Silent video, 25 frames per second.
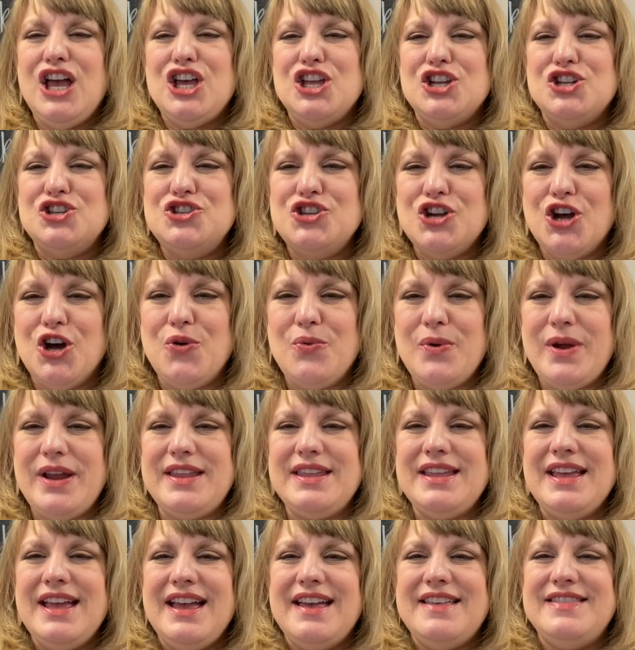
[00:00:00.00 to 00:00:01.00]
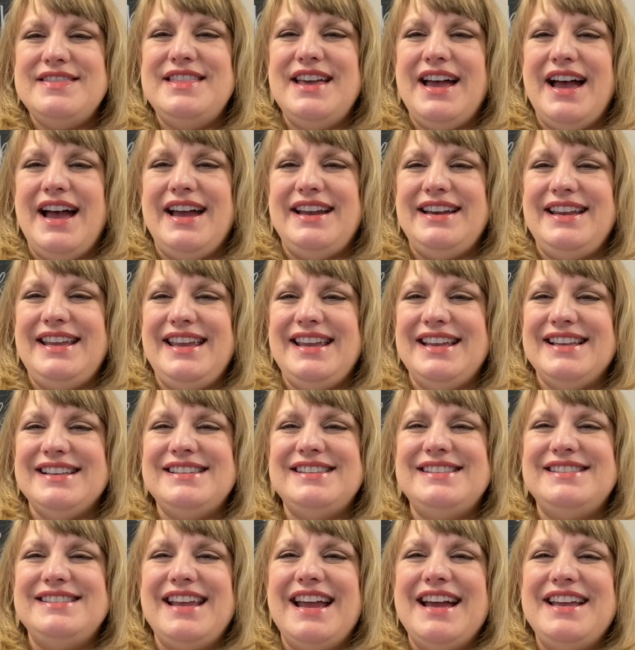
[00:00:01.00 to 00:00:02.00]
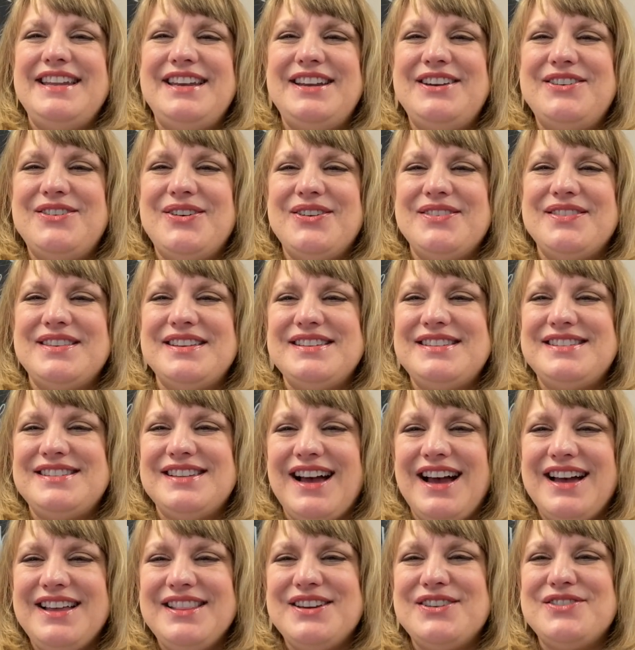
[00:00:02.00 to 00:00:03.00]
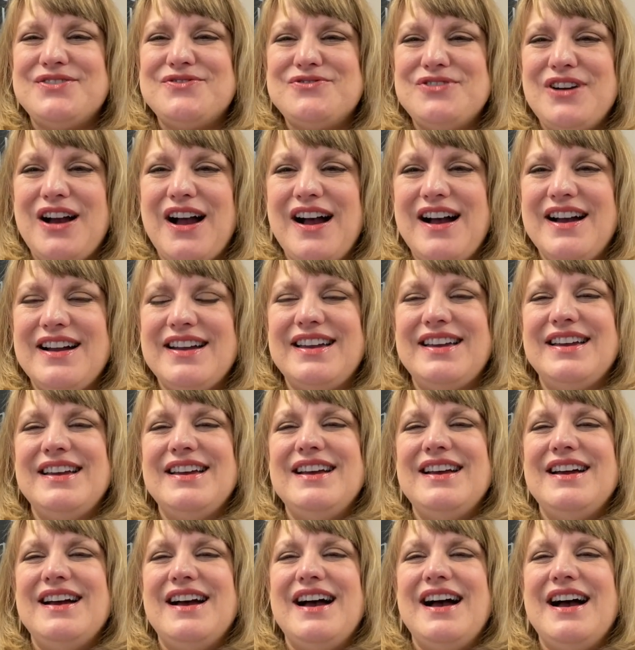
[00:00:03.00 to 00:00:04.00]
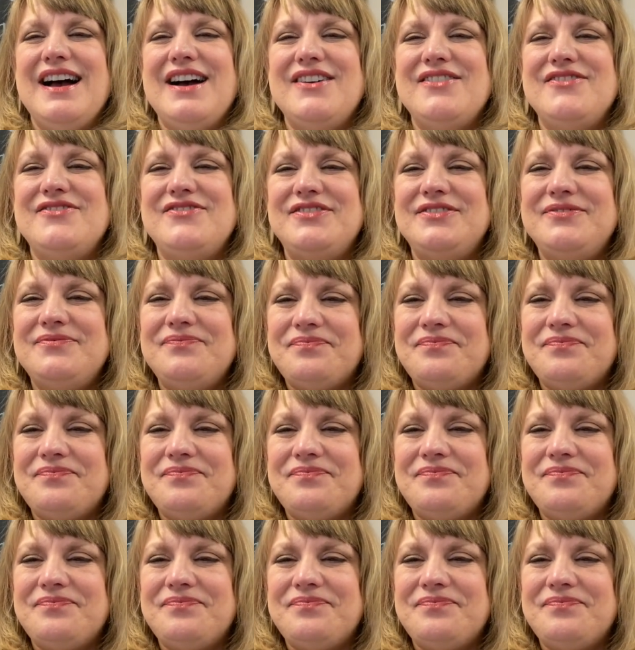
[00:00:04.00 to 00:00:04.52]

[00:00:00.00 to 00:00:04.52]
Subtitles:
knowing that he is standing on the solid rock of